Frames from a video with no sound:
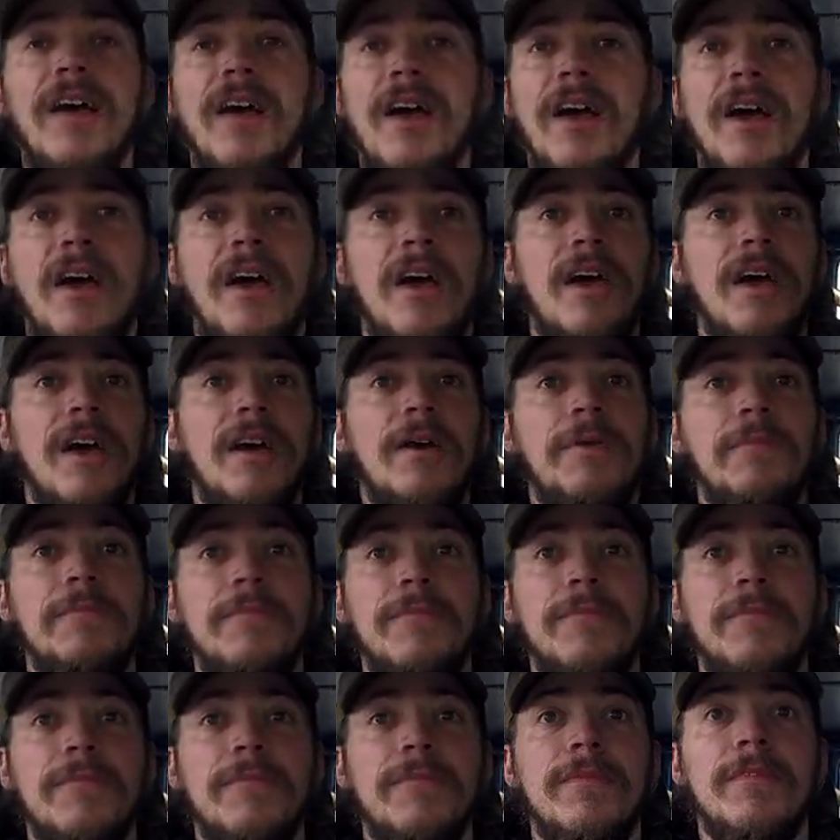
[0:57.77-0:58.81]
Um,
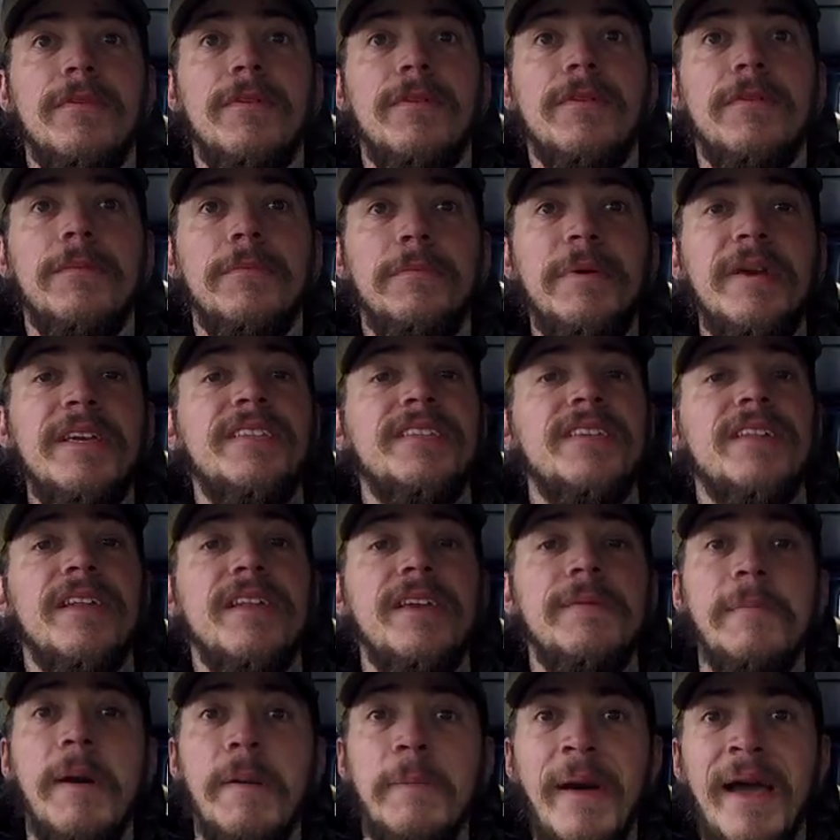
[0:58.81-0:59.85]
basically
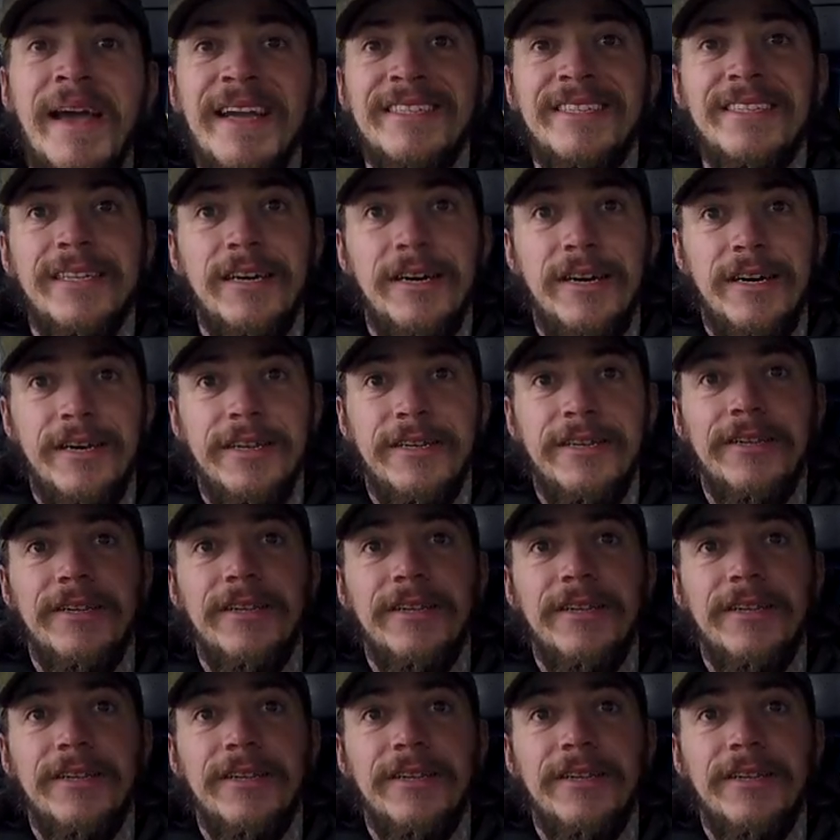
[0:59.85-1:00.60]
my Mac died.